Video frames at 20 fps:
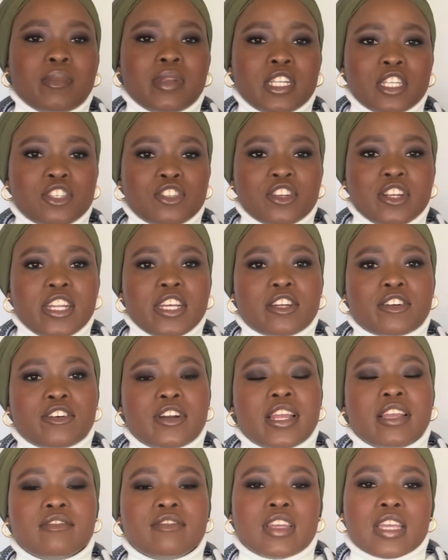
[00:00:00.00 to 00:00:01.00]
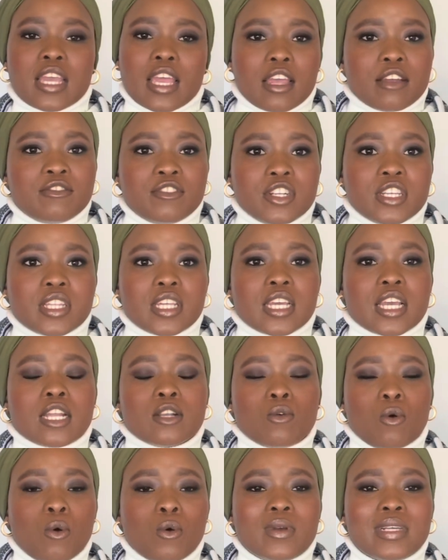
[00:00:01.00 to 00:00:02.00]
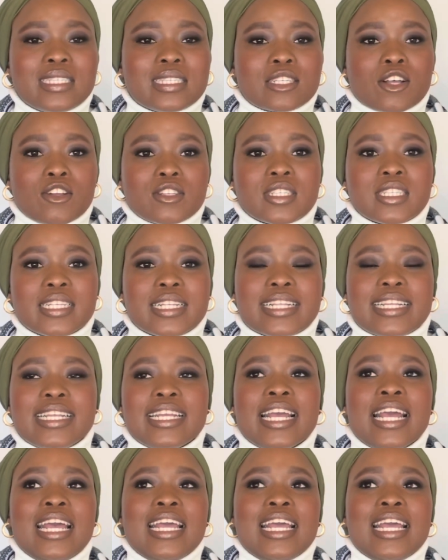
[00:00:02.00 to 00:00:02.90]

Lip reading: literally craving everything and always constantly